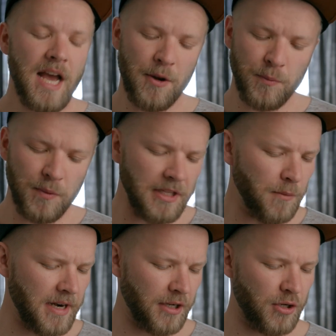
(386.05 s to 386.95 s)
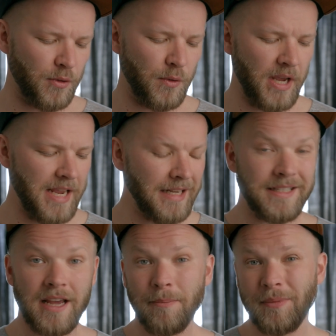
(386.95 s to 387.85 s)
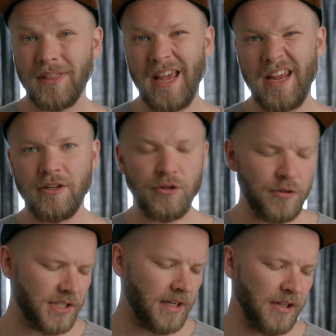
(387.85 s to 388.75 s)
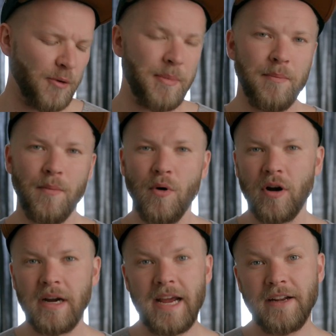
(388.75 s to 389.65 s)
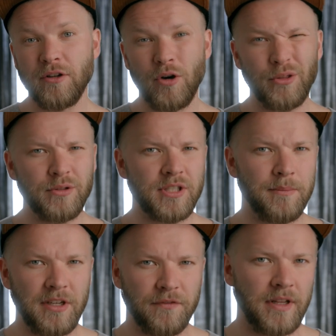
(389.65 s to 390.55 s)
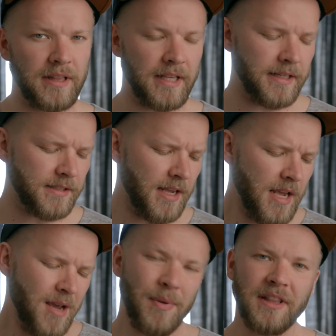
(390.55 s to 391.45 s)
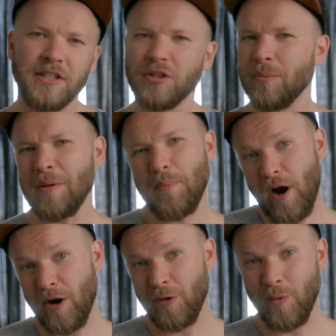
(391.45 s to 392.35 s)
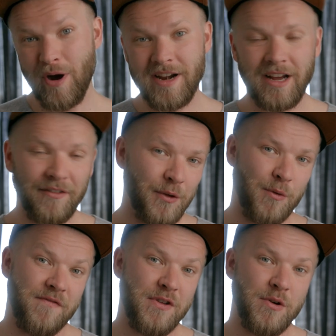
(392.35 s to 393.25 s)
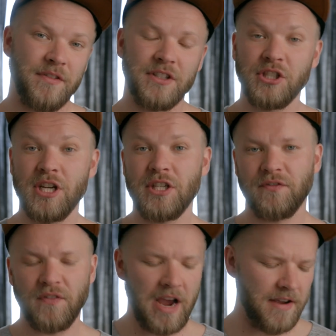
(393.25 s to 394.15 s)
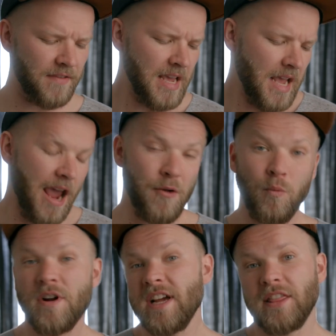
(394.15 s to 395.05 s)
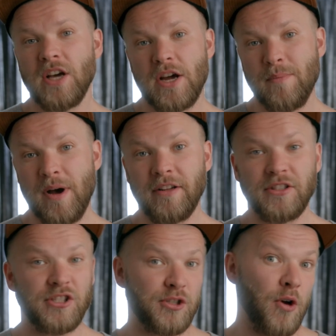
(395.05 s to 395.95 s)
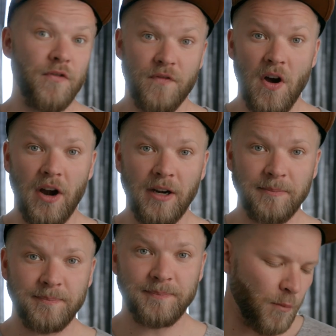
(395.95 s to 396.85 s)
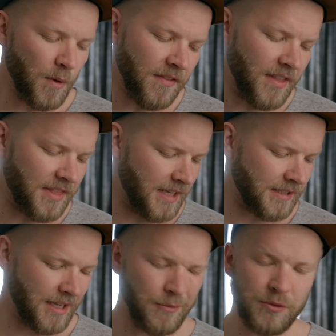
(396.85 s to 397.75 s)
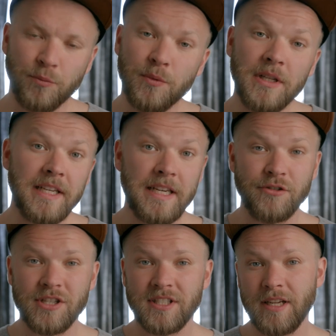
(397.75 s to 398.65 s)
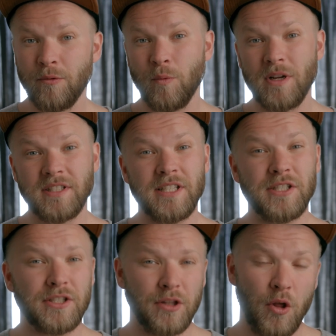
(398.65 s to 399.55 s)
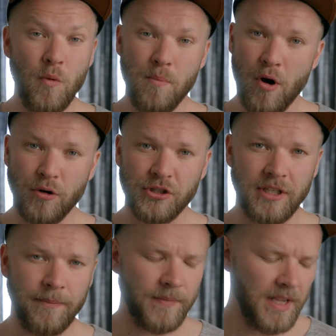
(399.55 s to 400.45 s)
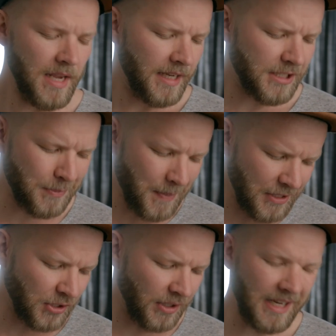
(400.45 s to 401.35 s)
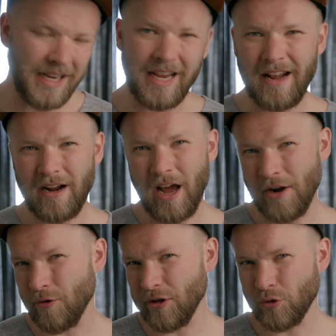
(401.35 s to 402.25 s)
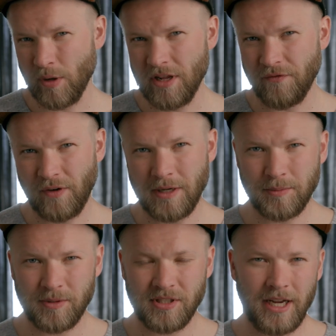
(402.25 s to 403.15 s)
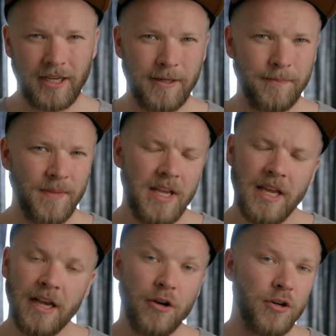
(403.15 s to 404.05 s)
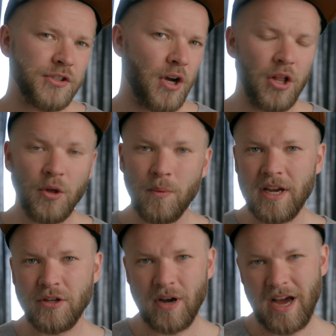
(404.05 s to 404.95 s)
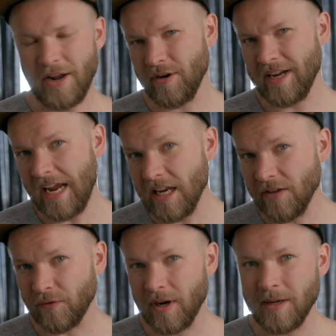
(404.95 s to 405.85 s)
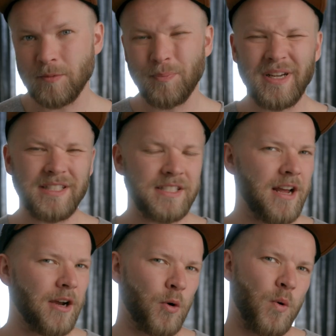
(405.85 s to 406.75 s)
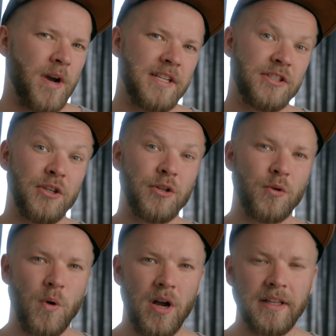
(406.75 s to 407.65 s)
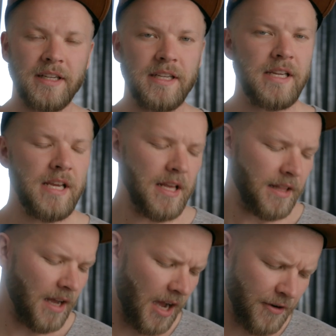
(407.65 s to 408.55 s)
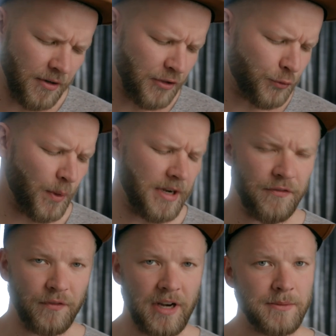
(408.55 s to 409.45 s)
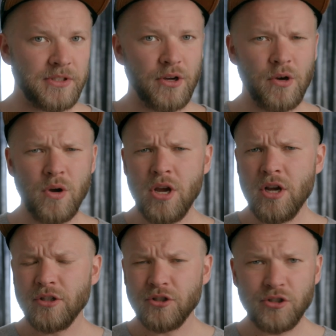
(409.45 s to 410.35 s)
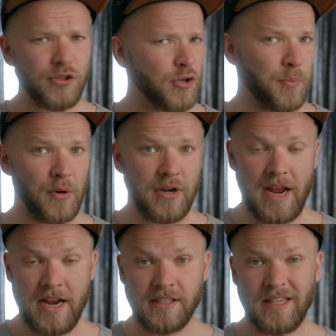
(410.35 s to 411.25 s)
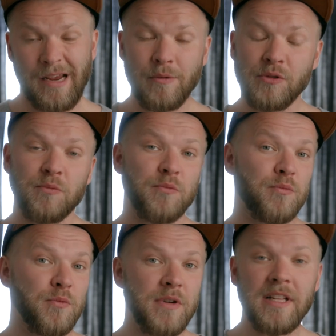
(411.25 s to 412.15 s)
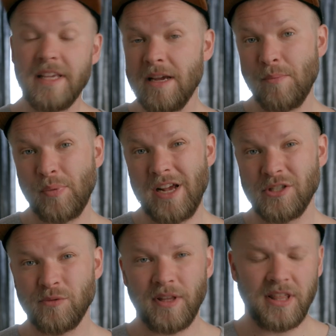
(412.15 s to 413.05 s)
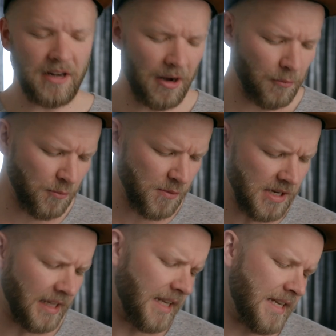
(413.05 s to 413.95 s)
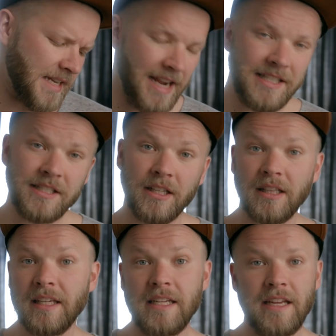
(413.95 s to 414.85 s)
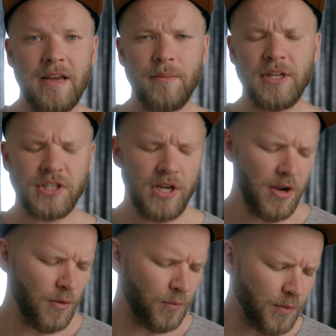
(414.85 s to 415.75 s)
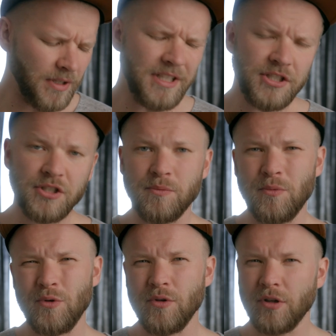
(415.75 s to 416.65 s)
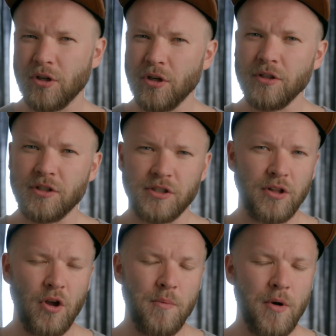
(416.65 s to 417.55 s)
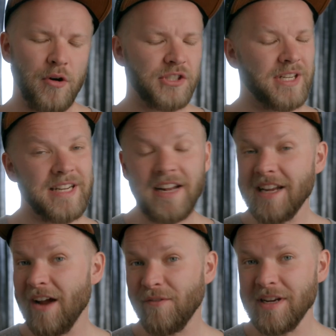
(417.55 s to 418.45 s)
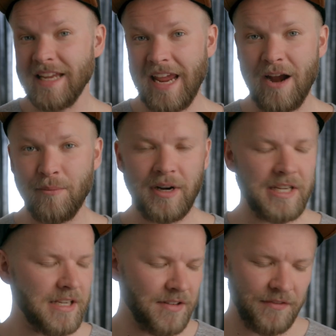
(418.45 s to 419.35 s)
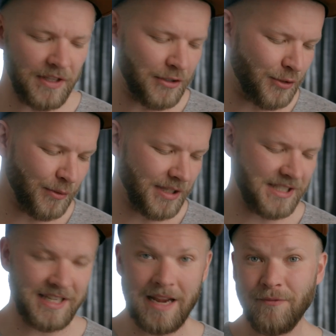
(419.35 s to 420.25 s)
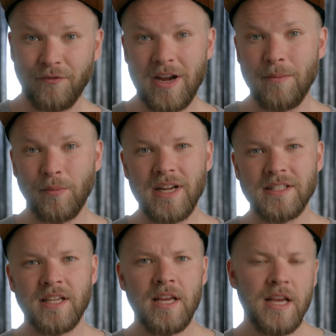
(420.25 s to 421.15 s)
I really want to go in depth and use it a little bit more and go through some different things, but this will be part one of the review of the GH5 and what I thought about it so far. And one of the things I was really interested was the slow motion, especially at 120 frames per second. It goes all the way to 180 frames, but it's not quite as good quality. The 120 frames though, super nice. I was really impressed with it. A really nice clean image, really smooth, good slow motion. Not every camera, even if they do the same frame rates,